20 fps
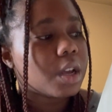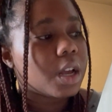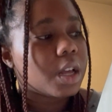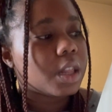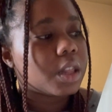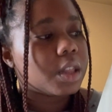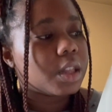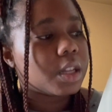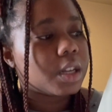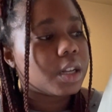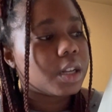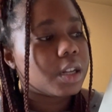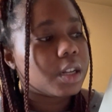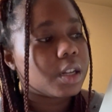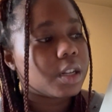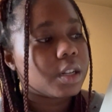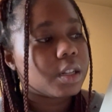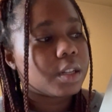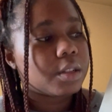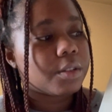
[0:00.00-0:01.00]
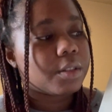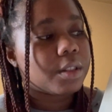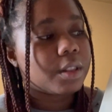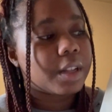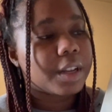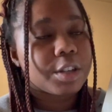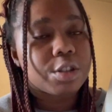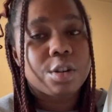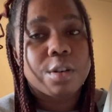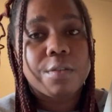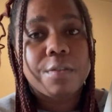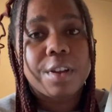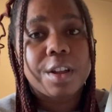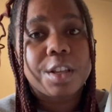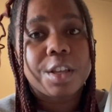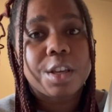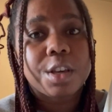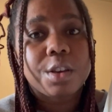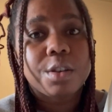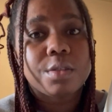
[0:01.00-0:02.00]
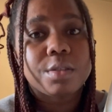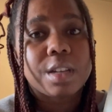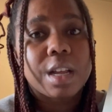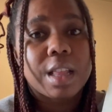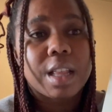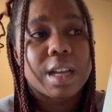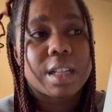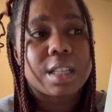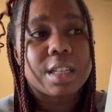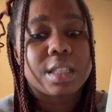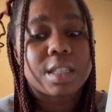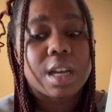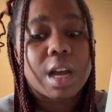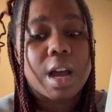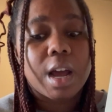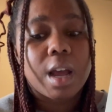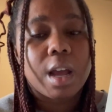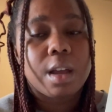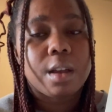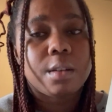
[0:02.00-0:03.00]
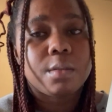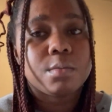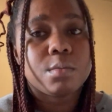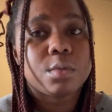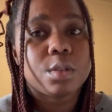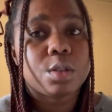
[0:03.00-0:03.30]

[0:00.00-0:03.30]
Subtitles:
the lecture venues, and like the time,